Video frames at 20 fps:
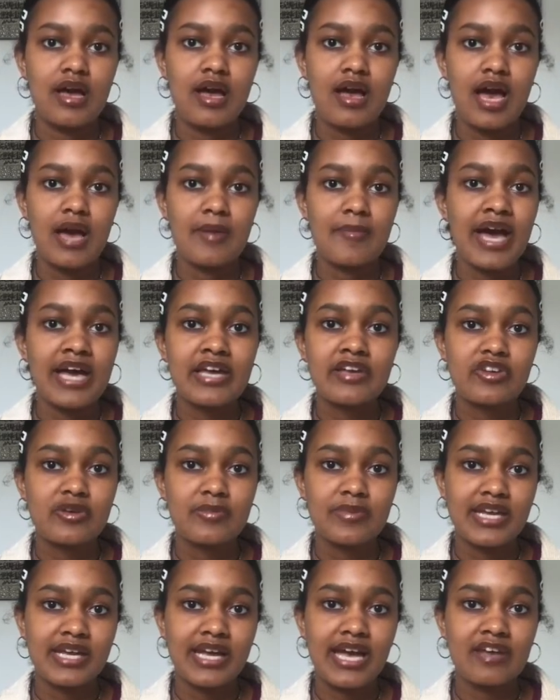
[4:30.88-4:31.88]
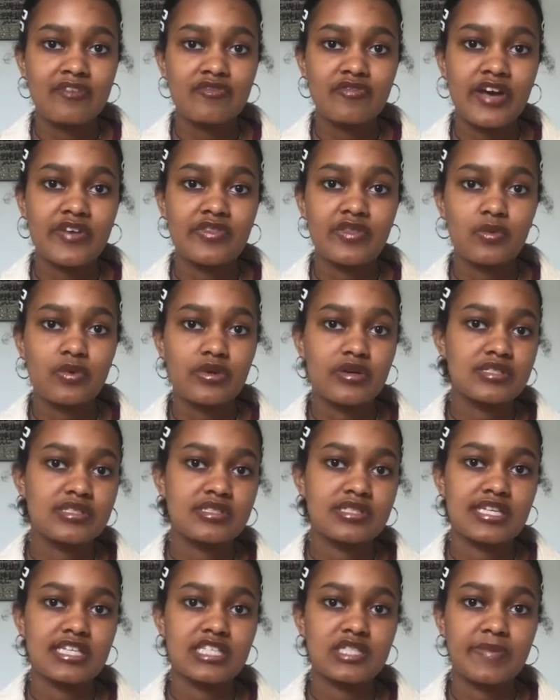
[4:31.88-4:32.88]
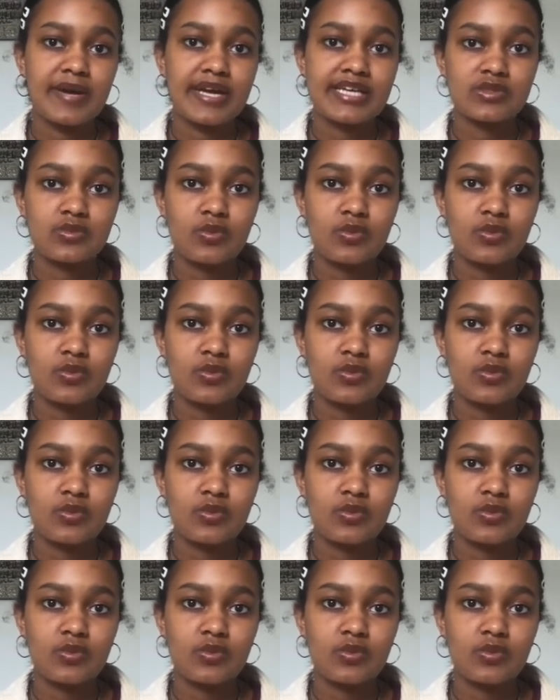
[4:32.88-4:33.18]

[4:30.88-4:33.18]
I'm angry, but I can't find the words to express